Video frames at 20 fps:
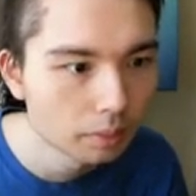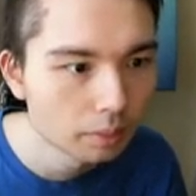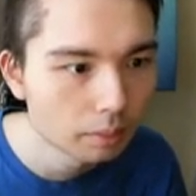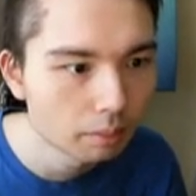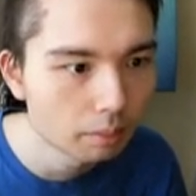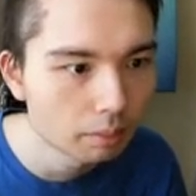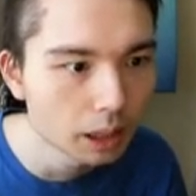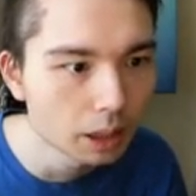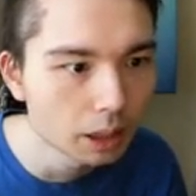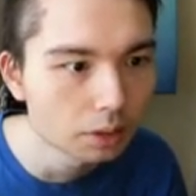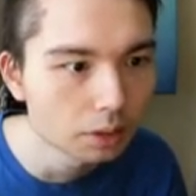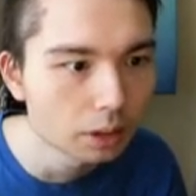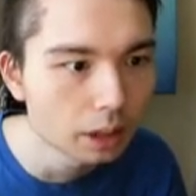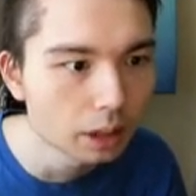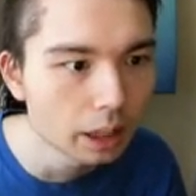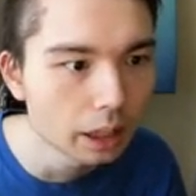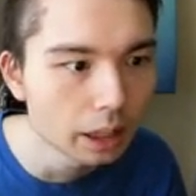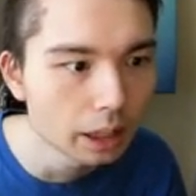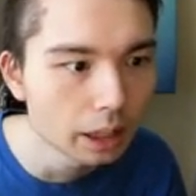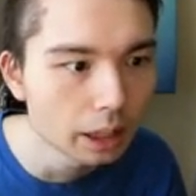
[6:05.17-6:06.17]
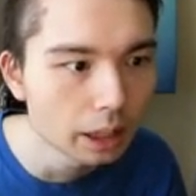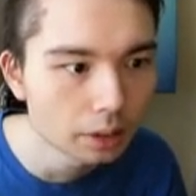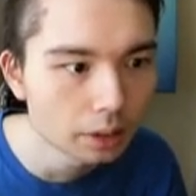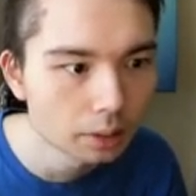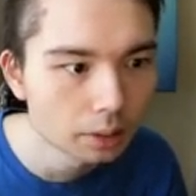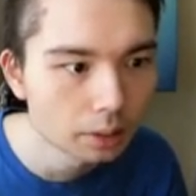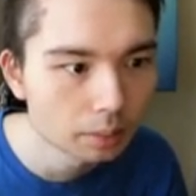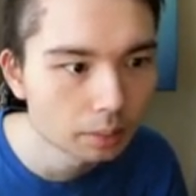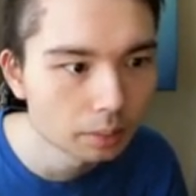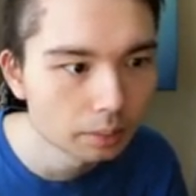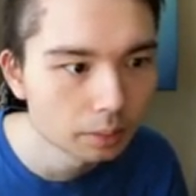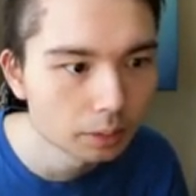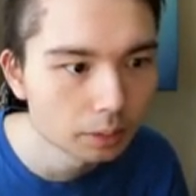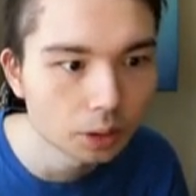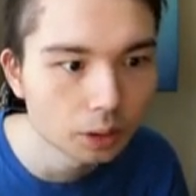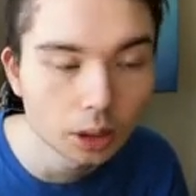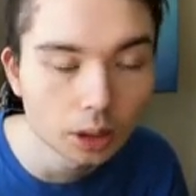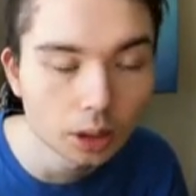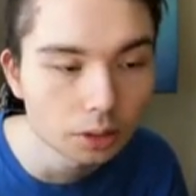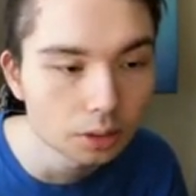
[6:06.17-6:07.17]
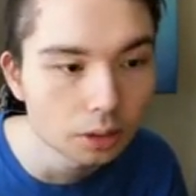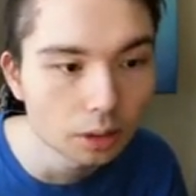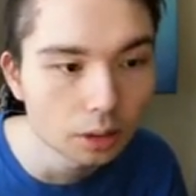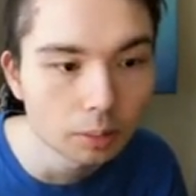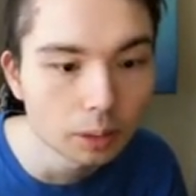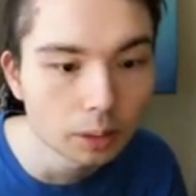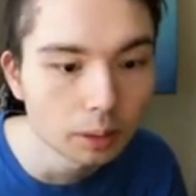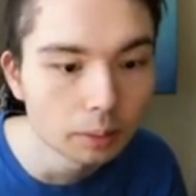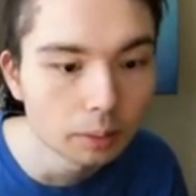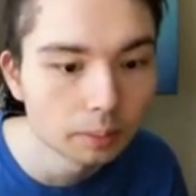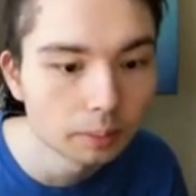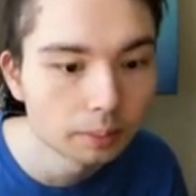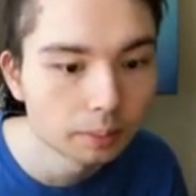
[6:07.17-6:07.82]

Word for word: Mate on a8. You can't stop it.